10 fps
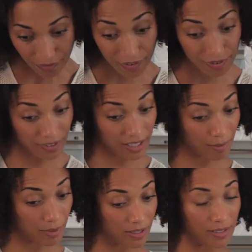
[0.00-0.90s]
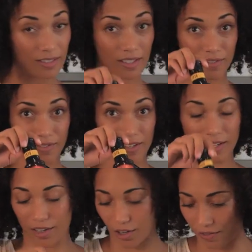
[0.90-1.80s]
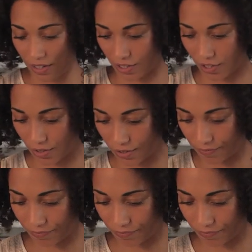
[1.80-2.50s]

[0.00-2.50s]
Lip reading: 15 mils of a coffee liqueur.